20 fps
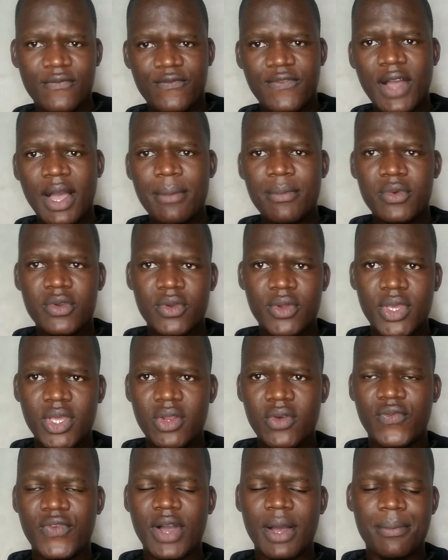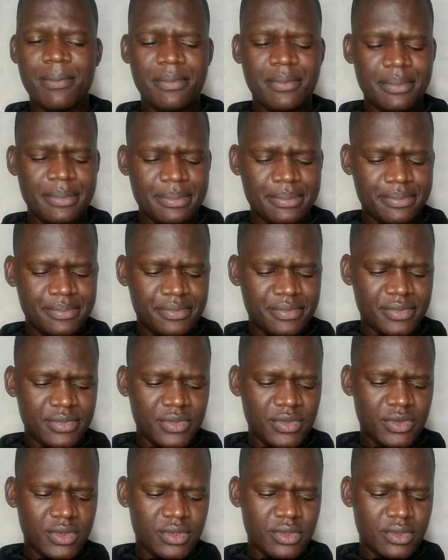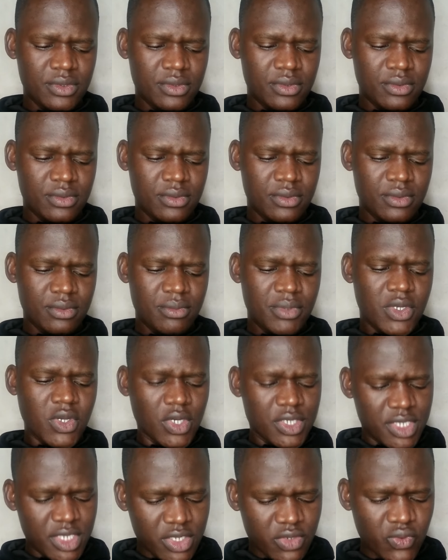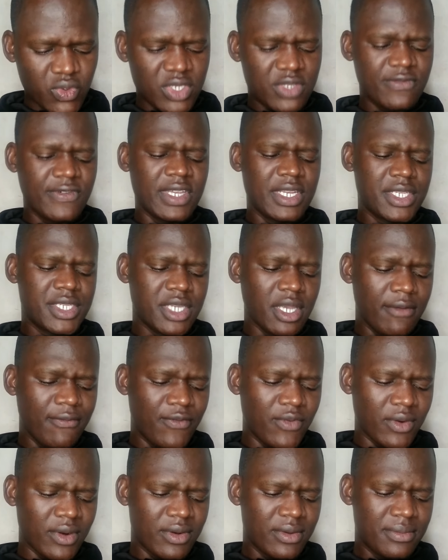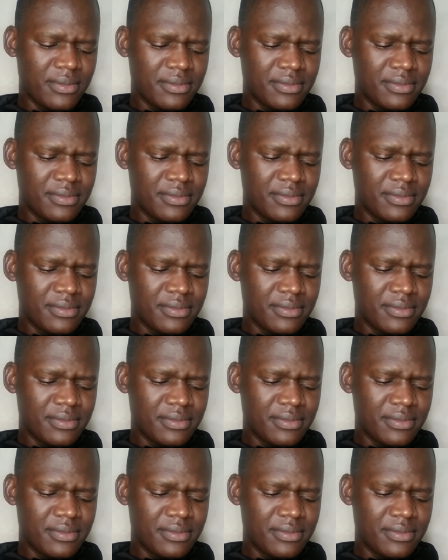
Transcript: farm, real farm. Because it was very shameful.